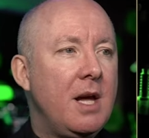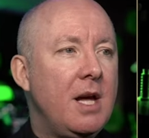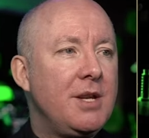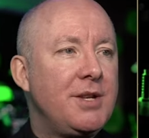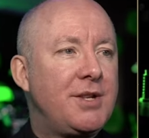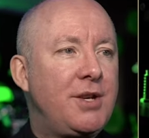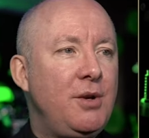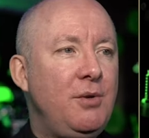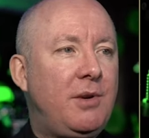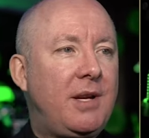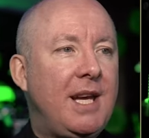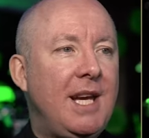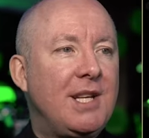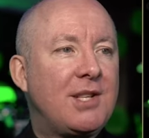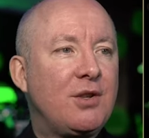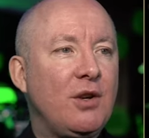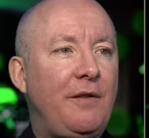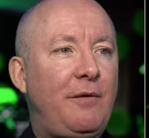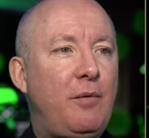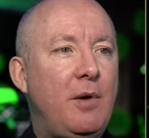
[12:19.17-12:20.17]
Two key
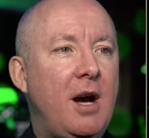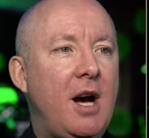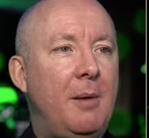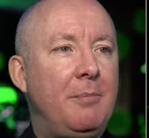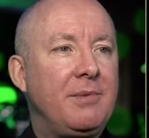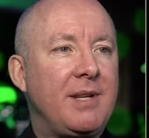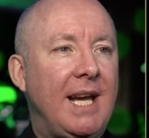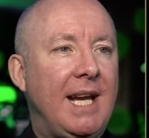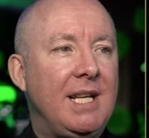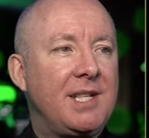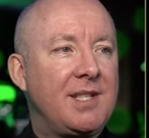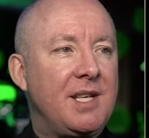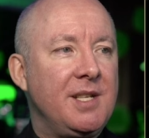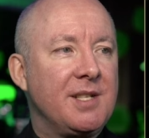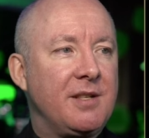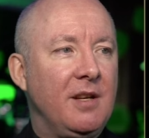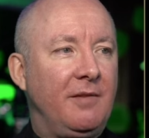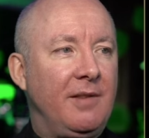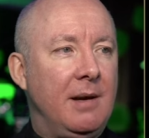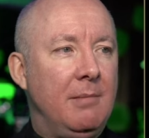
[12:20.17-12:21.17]
software updates
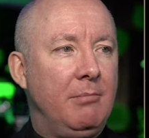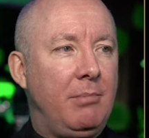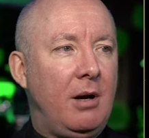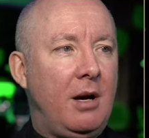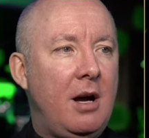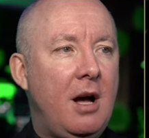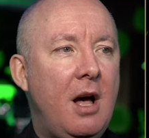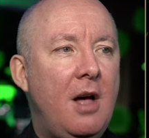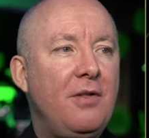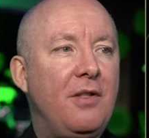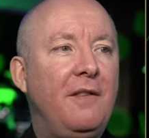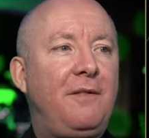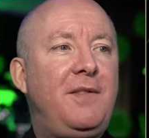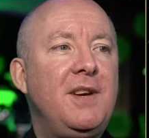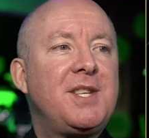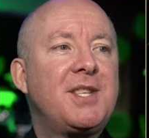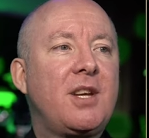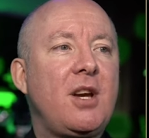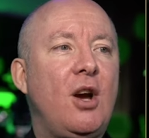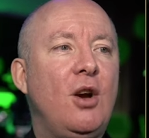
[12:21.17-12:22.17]
since November. The
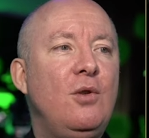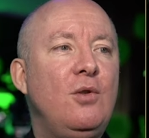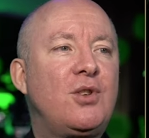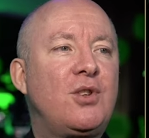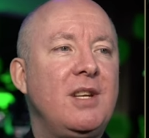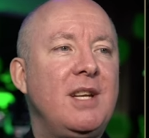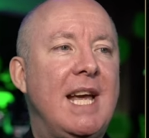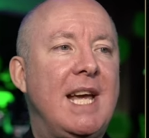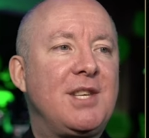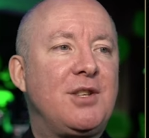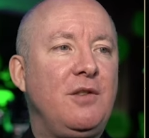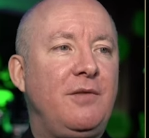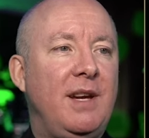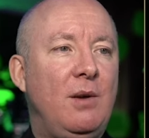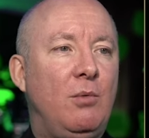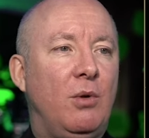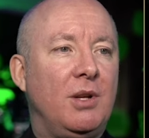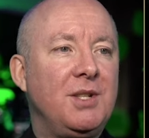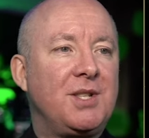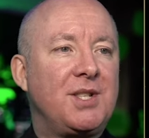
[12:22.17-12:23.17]
Fisker Ocean SUV
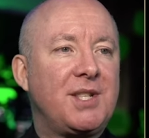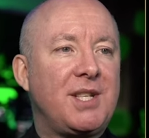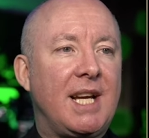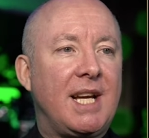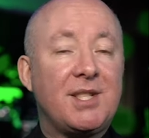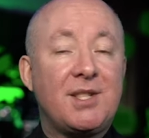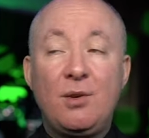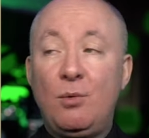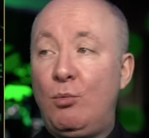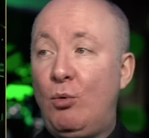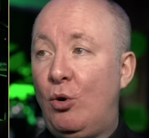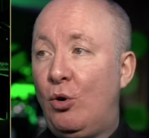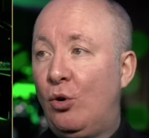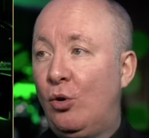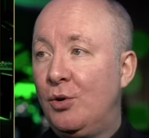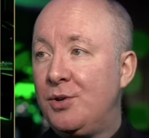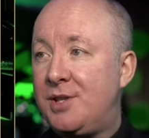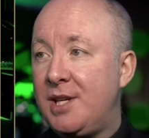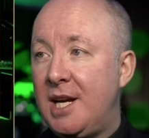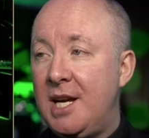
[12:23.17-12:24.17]
won 6
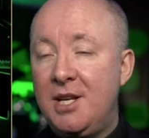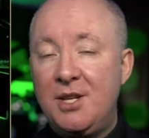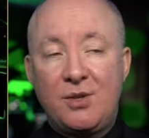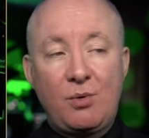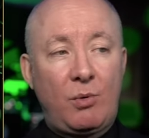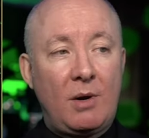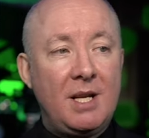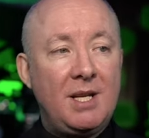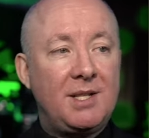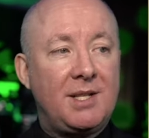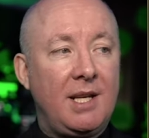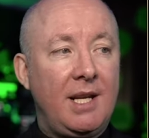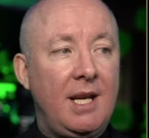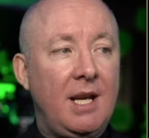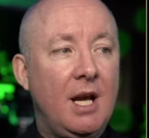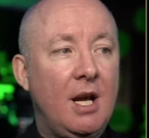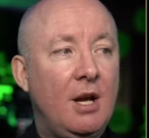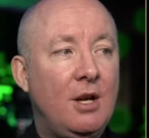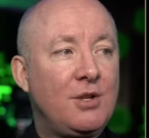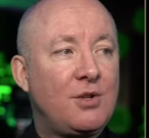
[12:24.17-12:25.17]
awards in
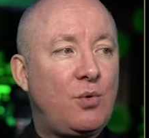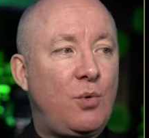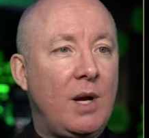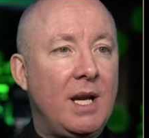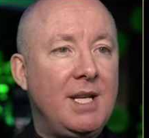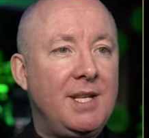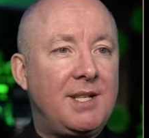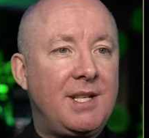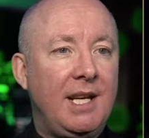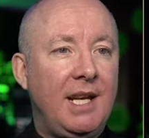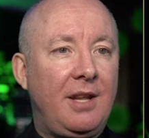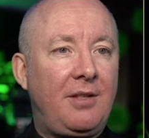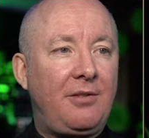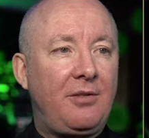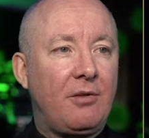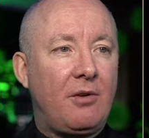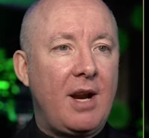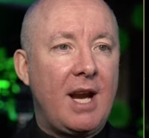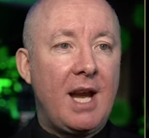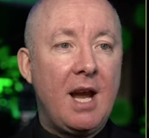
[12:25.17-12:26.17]

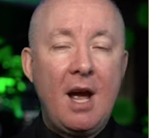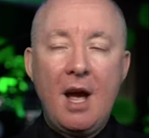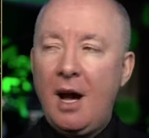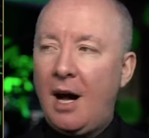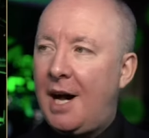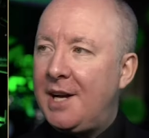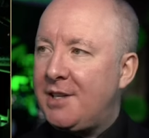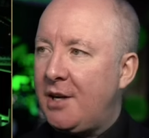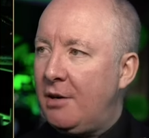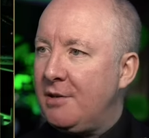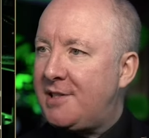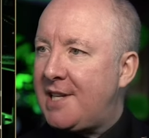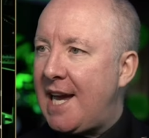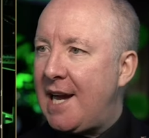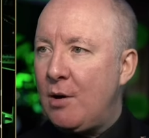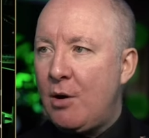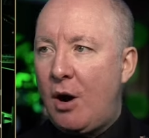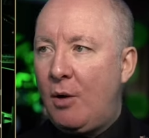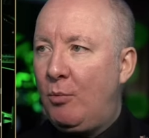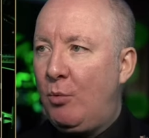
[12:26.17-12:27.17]
2023. I don't
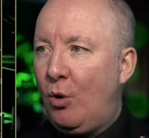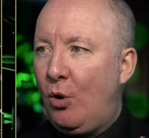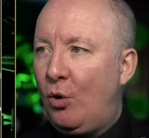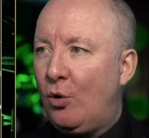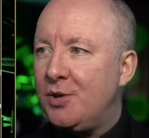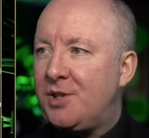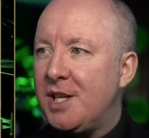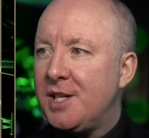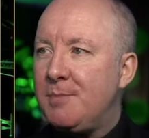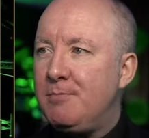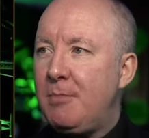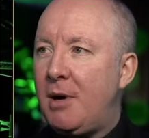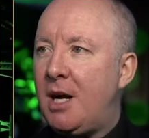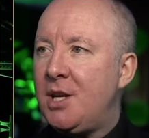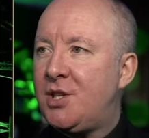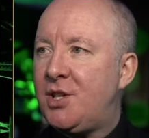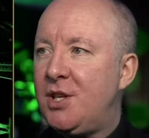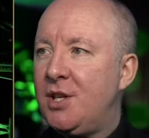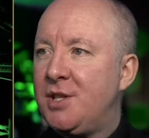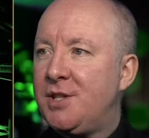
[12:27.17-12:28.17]
take awards as
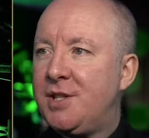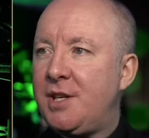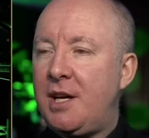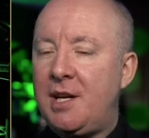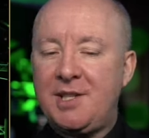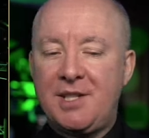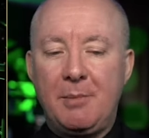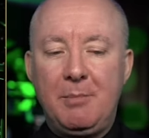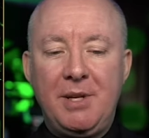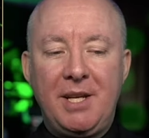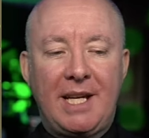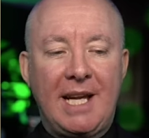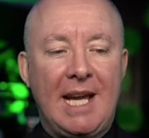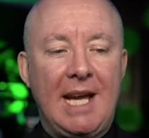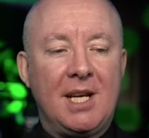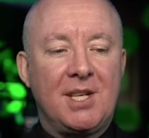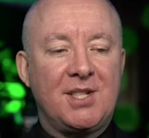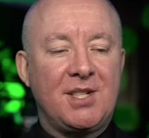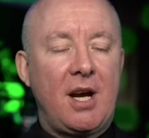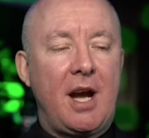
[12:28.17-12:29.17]
much as something to get
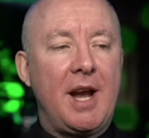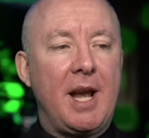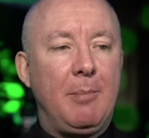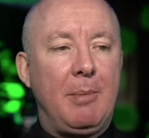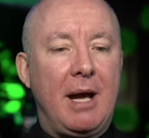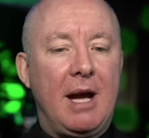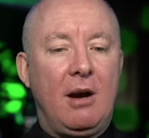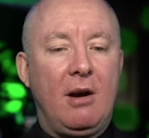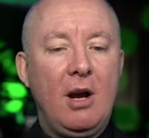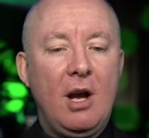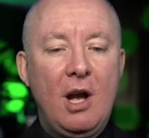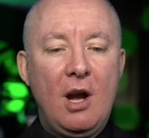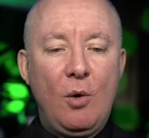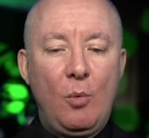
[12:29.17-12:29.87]
excited about.